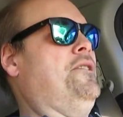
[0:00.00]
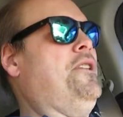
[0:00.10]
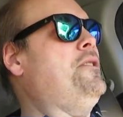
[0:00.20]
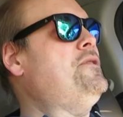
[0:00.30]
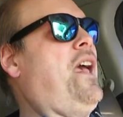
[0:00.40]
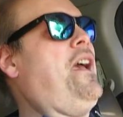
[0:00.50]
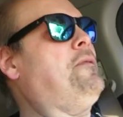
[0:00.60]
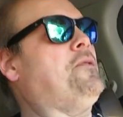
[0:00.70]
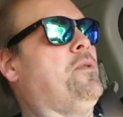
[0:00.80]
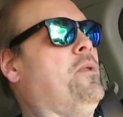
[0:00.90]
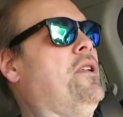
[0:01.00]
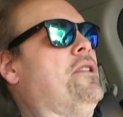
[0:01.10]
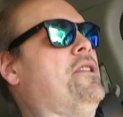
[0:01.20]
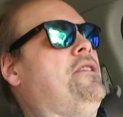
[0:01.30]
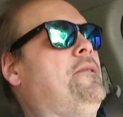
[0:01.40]
So those have to
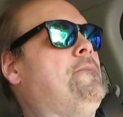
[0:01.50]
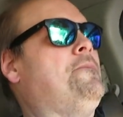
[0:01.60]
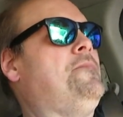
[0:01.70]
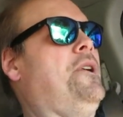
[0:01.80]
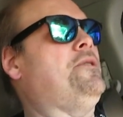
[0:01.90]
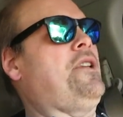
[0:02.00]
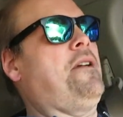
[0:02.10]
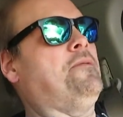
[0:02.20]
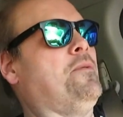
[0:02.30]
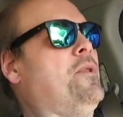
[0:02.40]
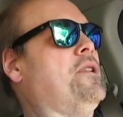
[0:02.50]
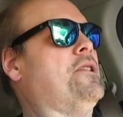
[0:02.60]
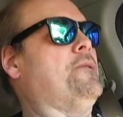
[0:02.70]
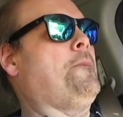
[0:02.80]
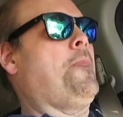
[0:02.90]
work. Those have to work.